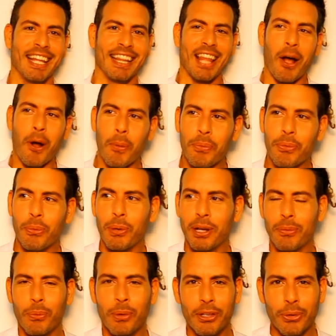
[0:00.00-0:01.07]
Now,
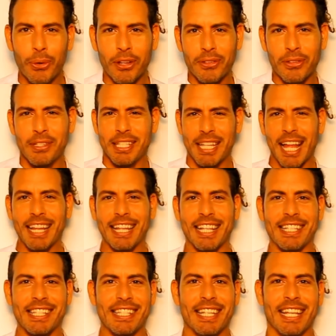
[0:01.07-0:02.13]
when you understand
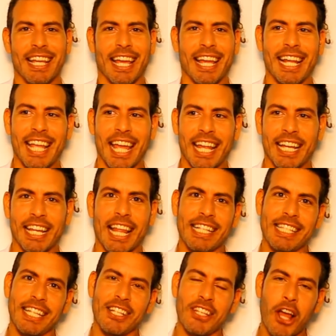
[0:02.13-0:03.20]
this, and again,
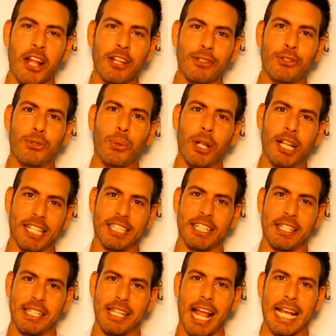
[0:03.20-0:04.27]
that's a non-dual
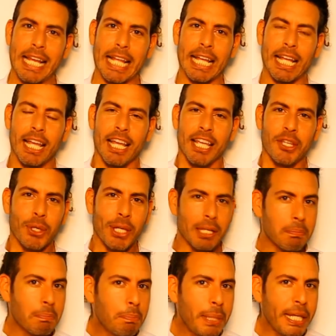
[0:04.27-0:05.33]
understanding, you
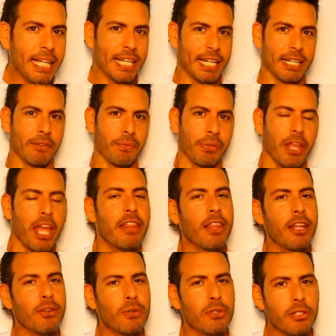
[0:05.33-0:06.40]
can peak and
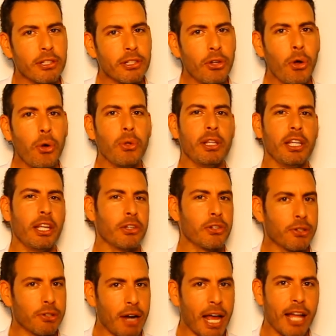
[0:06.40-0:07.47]
then you slowly and
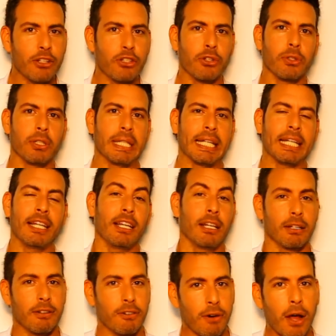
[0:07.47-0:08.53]
gradually
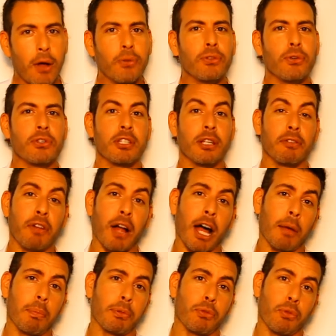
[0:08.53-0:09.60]
ground yourself
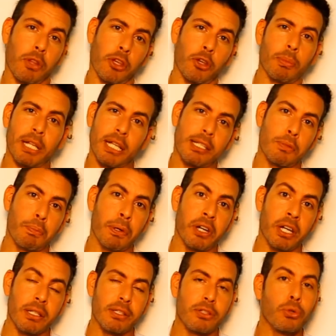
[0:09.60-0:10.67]
up to the human
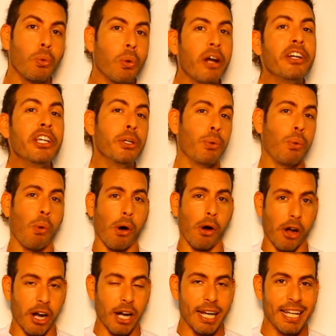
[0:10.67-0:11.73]
experience, to where you
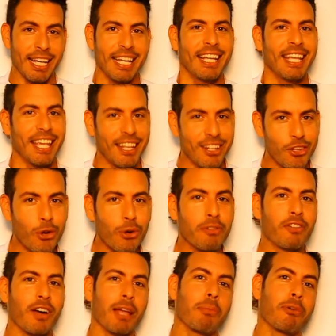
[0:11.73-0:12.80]
were in your
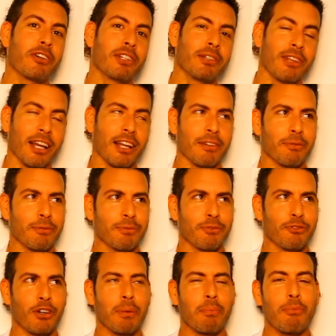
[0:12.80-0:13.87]

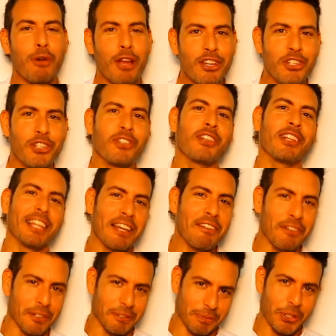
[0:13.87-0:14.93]
vibrational
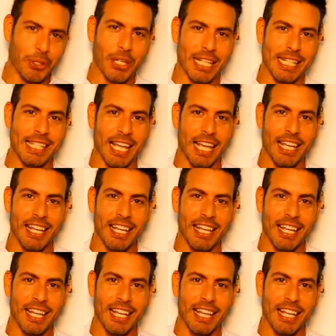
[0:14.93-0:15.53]
level, you can say.